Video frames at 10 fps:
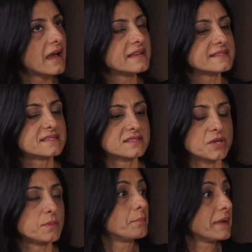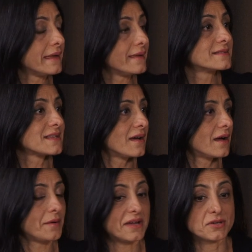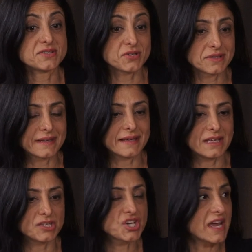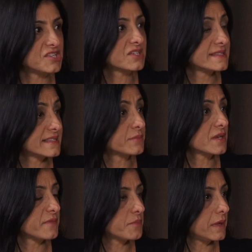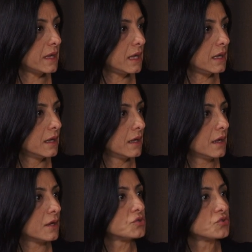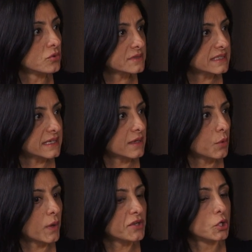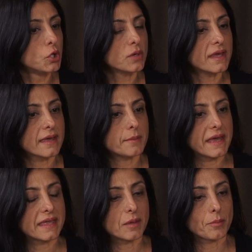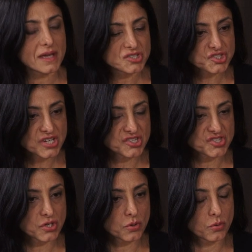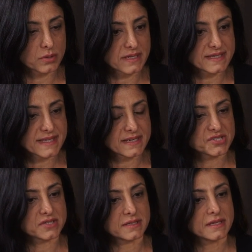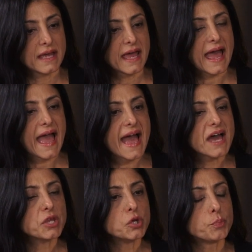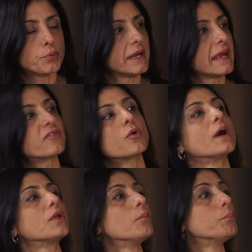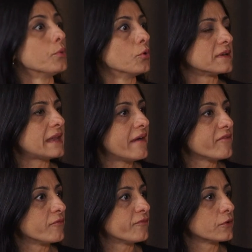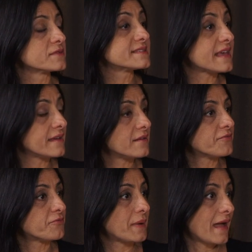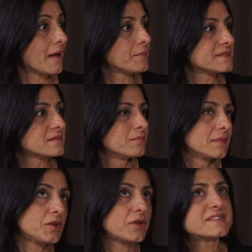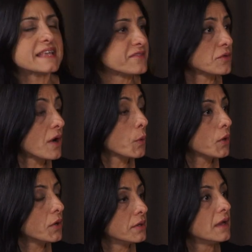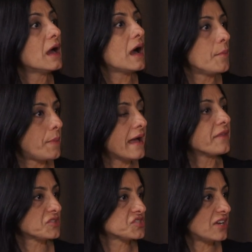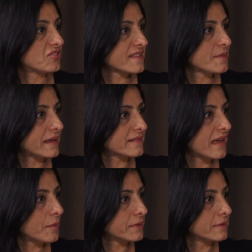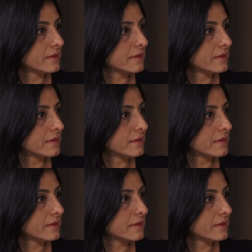As human beings, I know certainly change can sometimes be daunting when you're looking at making major change in an organisation. How do you bring everyone on board and have them feel safe, perhaps, I don't know if safe's the right word, about the change that's about to happen?